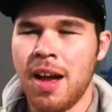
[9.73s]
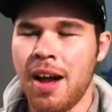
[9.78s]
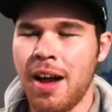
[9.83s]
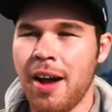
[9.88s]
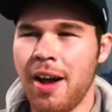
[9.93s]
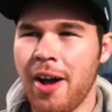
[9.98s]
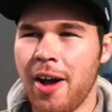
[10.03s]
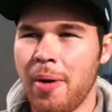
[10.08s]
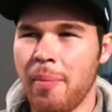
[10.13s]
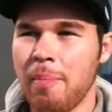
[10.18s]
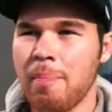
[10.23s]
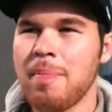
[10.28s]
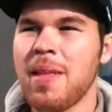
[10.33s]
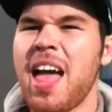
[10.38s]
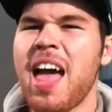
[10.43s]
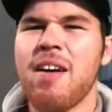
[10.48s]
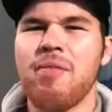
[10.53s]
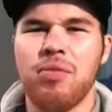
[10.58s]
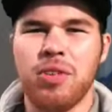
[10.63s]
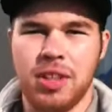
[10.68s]
Um,
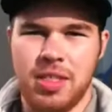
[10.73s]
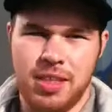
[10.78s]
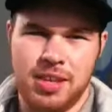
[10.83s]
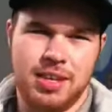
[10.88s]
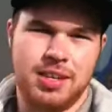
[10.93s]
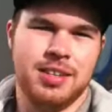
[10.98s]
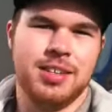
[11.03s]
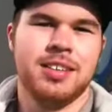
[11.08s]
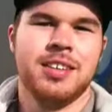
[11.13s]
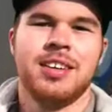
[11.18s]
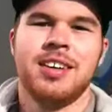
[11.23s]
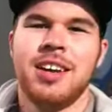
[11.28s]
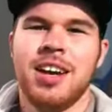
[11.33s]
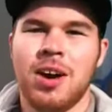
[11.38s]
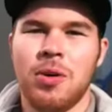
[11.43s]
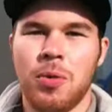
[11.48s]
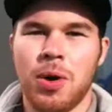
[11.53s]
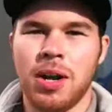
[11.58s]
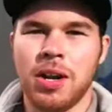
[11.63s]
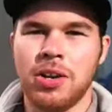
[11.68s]
everything.
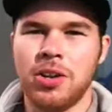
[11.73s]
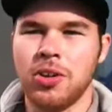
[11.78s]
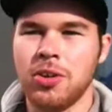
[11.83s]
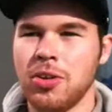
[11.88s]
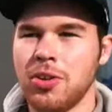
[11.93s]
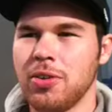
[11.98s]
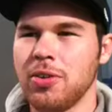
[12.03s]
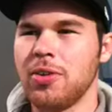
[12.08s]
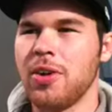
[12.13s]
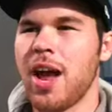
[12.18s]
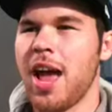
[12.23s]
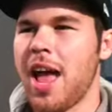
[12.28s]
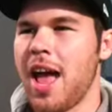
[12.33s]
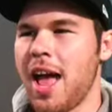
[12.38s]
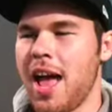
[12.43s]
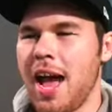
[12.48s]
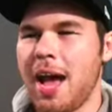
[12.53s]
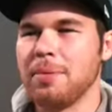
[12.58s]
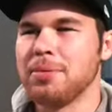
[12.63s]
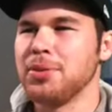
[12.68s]
I want to do
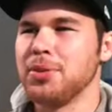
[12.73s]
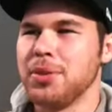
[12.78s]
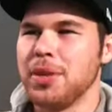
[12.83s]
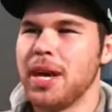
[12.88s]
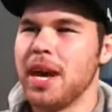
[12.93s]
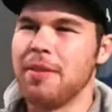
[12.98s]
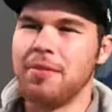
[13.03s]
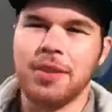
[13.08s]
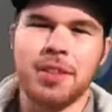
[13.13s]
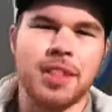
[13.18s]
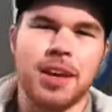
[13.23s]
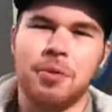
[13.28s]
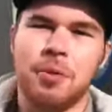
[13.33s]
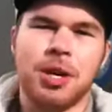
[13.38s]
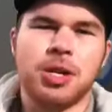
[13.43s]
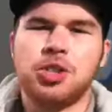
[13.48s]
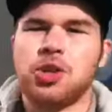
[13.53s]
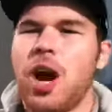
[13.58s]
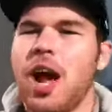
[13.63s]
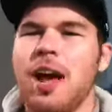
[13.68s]
absolutely everything. I
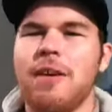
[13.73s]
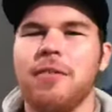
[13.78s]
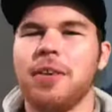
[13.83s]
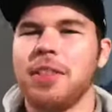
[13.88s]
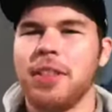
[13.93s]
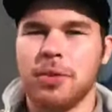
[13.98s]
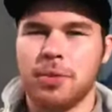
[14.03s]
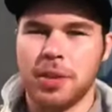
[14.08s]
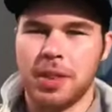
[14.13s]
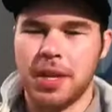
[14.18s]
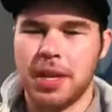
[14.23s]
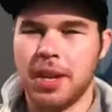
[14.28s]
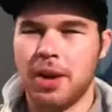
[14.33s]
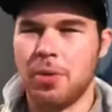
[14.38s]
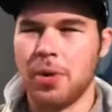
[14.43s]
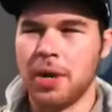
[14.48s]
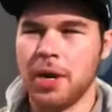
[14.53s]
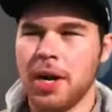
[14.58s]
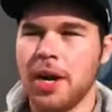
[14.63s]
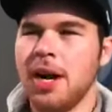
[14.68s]
want to try everything with it. I
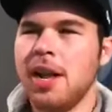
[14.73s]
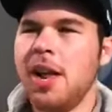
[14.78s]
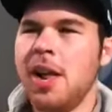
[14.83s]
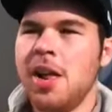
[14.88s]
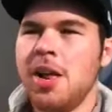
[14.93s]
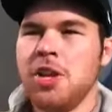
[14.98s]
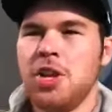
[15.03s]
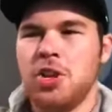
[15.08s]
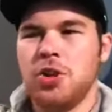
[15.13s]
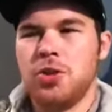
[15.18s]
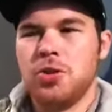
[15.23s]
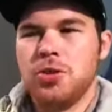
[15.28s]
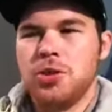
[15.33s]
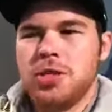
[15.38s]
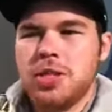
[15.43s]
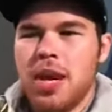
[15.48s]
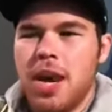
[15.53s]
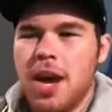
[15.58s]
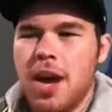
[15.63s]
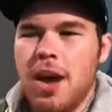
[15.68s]
want to
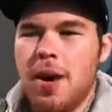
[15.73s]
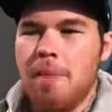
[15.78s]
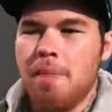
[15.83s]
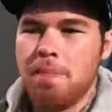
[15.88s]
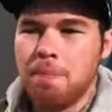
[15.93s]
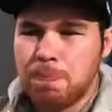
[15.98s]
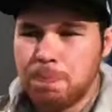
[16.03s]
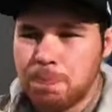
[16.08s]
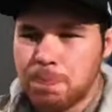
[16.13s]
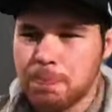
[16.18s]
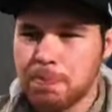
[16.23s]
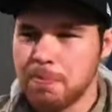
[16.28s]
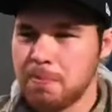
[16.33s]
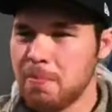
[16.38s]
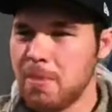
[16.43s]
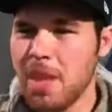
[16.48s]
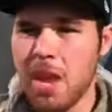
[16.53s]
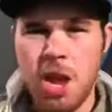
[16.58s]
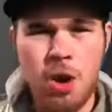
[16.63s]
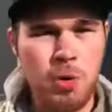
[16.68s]
use. Um,
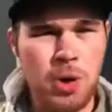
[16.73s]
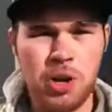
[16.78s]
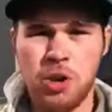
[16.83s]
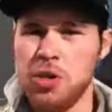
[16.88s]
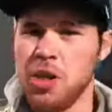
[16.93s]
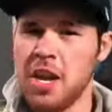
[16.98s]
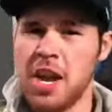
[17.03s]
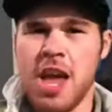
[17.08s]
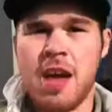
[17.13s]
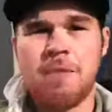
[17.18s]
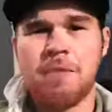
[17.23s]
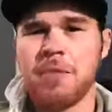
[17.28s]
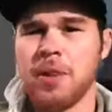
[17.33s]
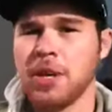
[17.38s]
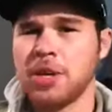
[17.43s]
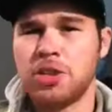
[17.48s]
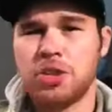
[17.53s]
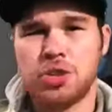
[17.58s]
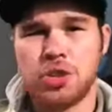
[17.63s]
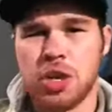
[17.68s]
I want to do the
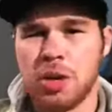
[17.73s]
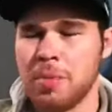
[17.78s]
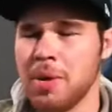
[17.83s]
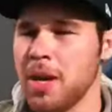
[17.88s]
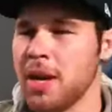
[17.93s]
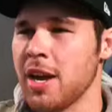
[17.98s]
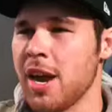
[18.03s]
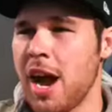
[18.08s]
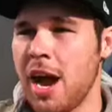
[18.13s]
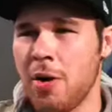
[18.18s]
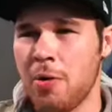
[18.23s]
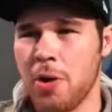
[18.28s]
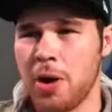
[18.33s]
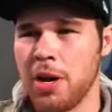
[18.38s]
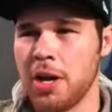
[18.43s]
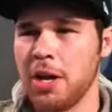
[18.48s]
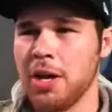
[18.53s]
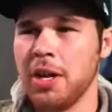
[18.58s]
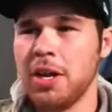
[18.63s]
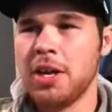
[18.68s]
Netflix streaming. I
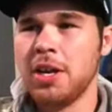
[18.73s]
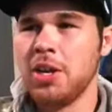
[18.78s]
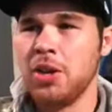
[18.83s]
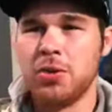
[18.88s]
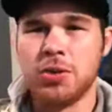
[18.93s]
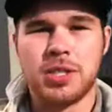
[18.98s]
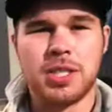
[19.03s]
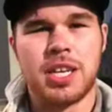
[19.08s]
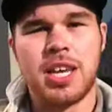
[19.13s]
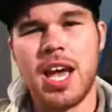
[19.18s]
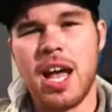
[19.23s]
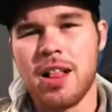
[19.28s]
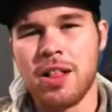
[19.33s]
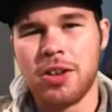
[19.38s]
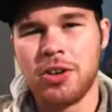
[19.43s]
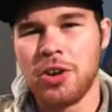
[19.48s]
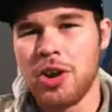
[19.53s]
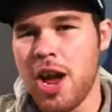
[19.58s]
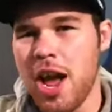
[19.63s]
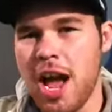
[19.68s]
want to use the
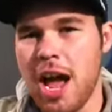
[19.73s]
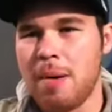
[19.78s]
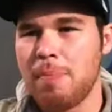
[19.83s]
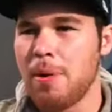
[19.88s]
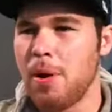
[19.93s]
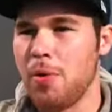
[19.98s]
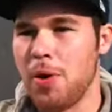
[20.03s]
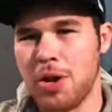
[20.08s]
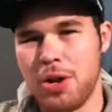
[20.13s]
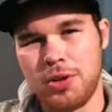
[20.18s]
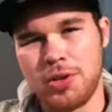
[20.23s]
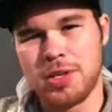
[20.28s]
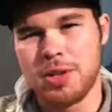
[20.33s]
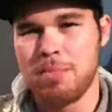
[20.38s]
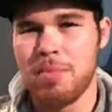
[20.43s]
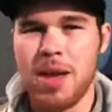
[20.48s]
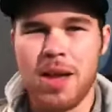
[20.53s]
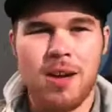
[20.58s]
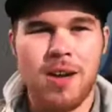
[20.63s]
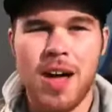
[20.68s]
calendar app. I want to use
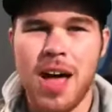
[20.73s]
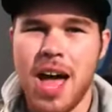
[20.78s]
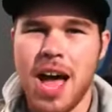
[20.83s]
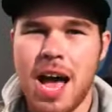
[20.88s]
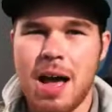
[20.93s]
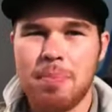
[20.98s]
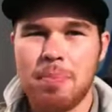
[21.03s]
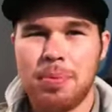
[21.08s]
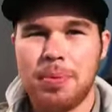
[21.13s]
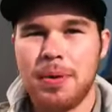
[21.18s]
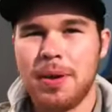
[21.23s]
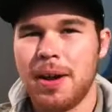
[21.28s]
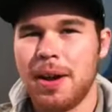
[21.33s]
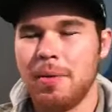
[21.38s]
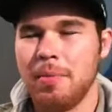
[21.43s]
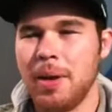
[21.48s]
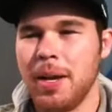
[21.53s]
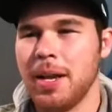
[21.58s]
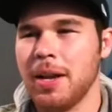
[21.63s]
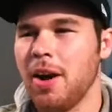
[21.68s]
the mail app.
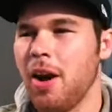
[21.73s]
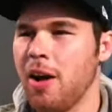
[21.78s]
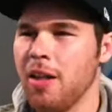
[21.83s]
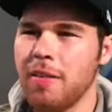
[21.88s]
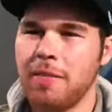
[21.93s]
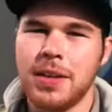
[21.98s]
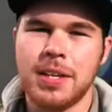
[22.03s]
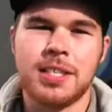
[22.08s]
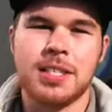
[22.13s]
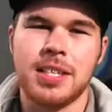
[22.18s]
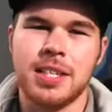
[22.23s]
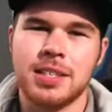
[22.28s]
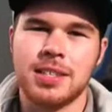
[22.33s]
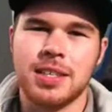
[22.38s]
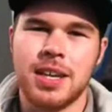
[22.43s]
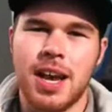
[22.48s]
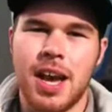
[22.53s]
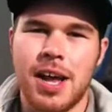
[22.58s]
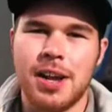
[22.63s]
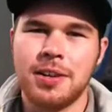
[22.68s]
I mean, all of these things
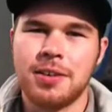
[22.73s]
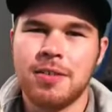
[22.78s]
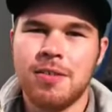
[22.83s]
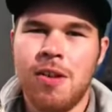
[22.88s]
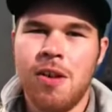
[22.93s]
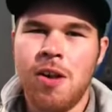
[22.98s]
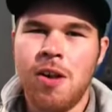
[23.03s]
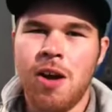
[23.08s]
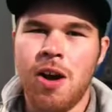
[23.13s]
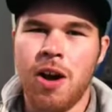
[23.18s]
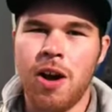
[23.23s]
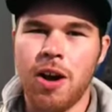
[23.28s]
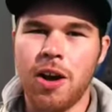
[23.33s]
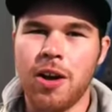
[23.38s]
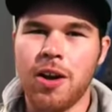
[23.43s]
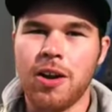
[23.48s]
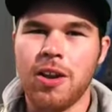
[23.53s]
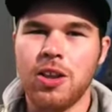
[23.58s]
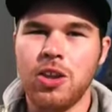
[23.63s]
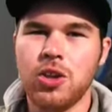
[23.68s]
that
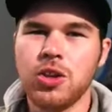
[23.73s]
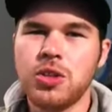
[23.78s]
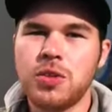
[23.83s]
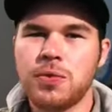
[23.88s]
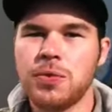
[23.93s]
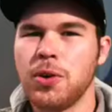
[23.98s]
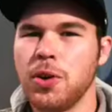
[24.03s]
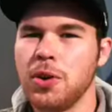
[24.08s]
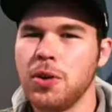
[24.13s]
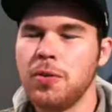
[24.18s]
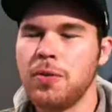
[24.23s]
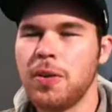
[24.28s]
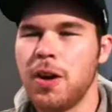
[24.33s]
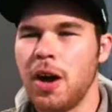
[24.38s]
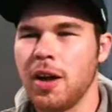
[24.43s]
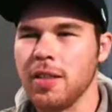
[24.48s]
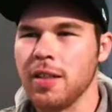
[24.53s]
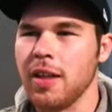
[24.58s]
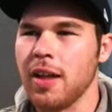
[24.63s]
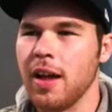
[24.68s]
are useful
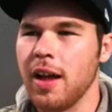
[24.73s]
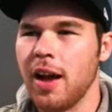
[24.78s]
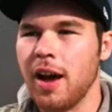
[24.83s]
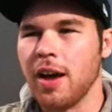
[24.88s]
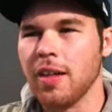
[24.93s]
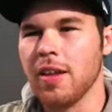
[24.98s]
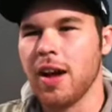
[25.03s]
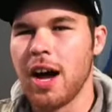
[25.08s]
on the on